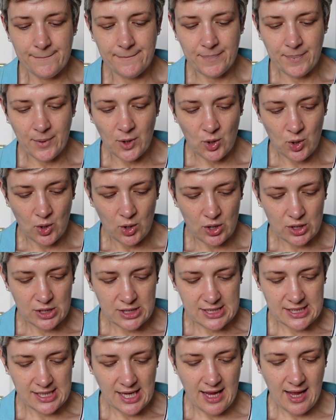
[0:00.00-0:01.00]

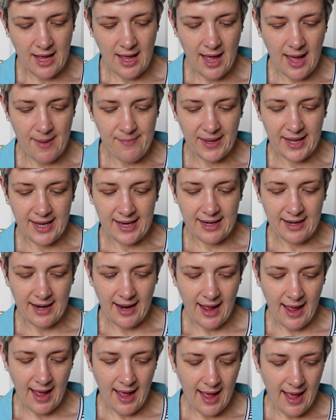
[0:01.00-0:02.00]
But, I mean,
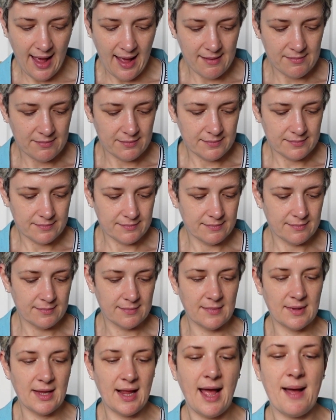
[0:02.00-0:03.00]

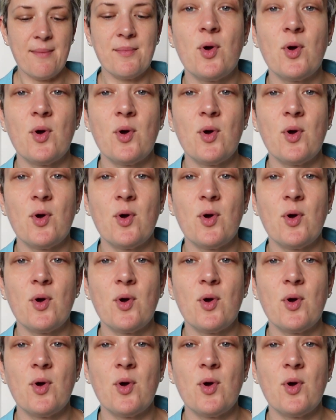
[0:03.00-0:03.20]
I'm